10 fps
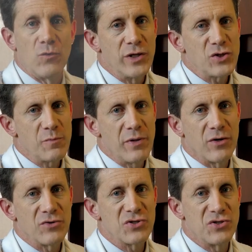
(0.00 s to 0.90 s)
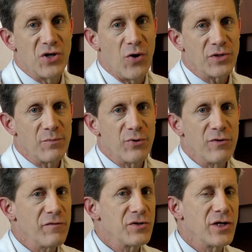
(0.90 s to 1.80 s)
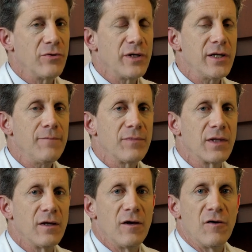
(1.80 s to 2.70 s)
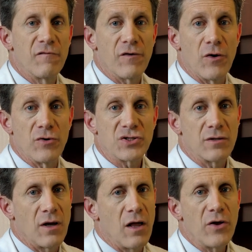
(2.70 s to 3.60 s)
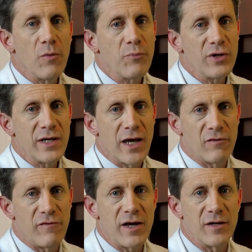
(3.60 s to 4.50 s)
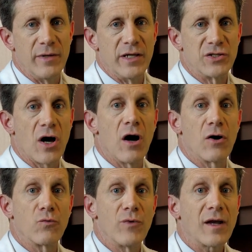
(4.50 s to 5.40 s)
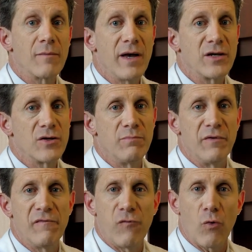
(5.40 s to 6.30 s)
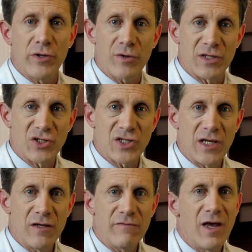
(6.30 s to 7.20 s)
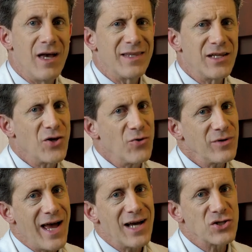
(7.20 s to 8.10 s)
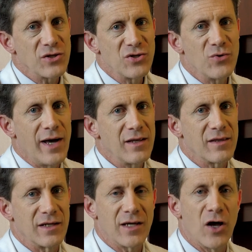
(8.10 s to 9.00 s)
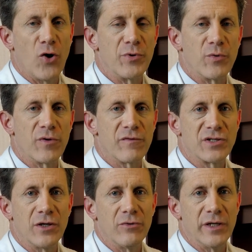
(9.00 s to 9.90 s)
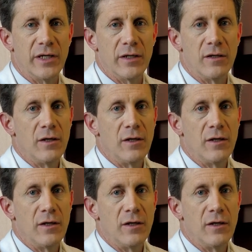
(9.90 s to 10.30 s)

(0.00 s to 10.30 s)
Which pills don't improve fertility? First, although prenatal vitamins are recommended before you conceive, they don't actually do anything to help you with fertility.